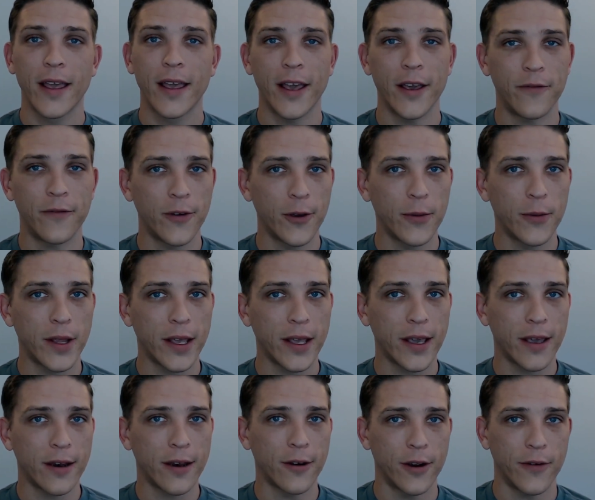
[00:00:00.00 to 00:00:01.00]
If you
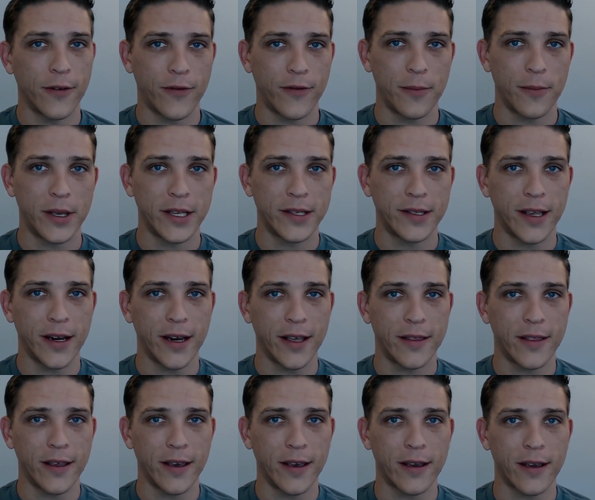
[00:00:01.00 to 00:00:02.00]
did, or if I missed
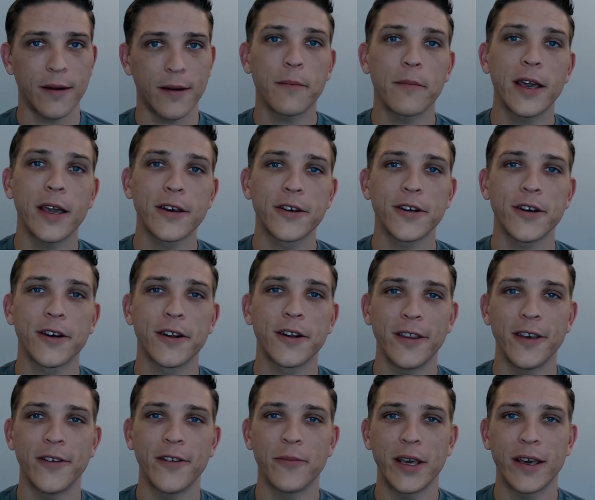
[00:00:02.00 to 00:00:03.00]
anything, make sure to
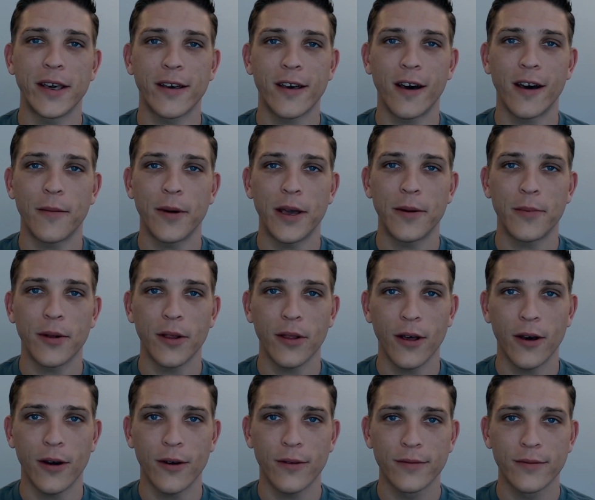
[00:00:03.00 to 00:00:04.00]
leave me a comment
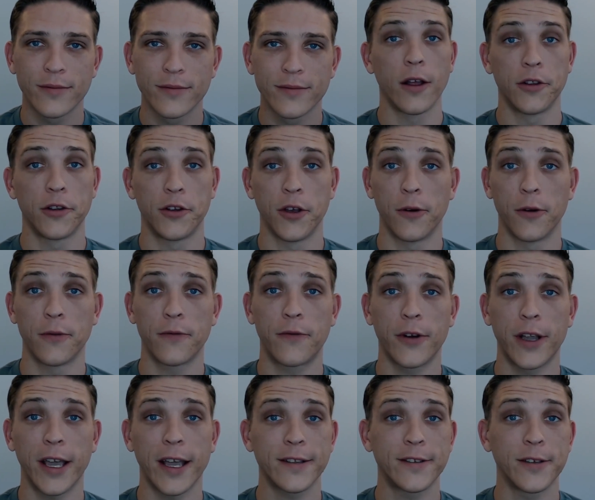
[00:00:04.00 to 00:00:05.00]
below. Don't
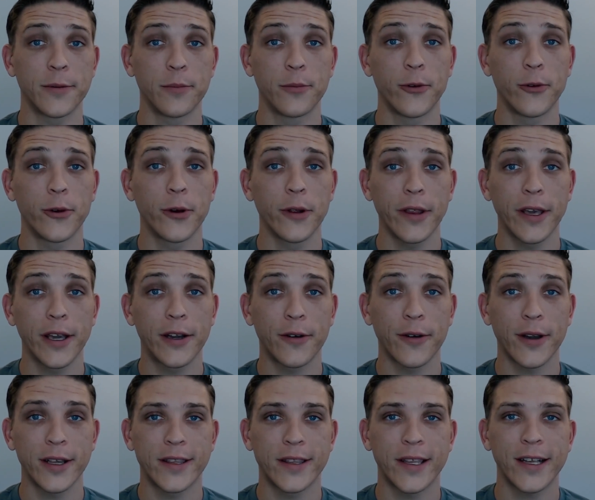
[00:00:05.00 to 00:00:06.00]
forget to brutally
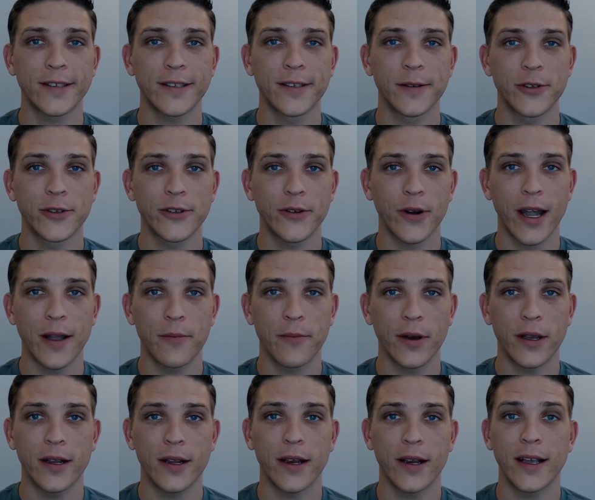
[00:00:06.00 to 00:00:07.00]
crit that subscribe
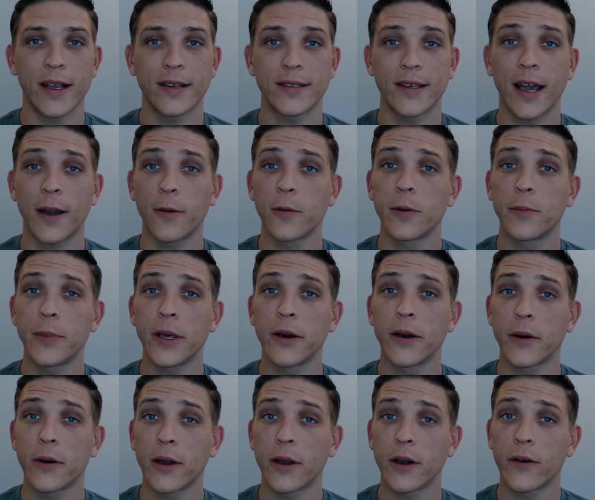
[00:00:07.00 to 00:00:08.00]
button, as I will be
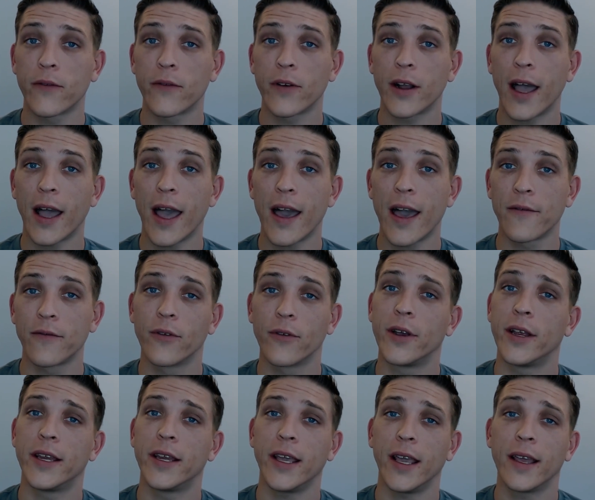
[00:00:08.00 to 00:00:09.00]
going over
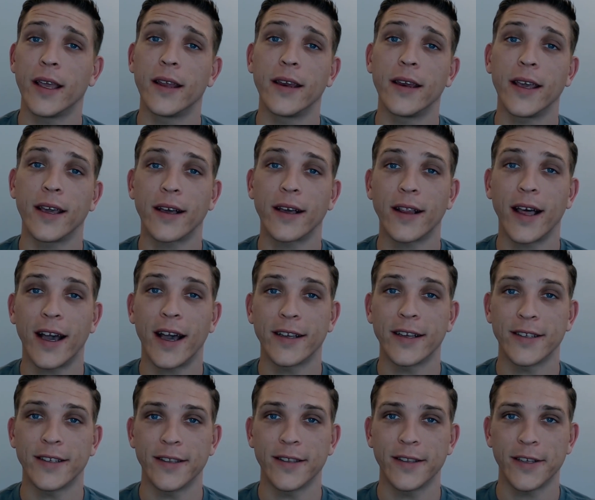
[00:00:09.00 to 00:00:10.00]
every D&D
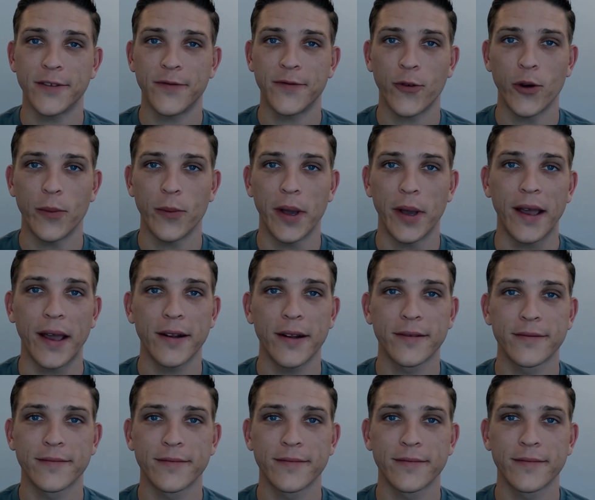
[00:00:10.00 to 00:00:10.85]
class in this format.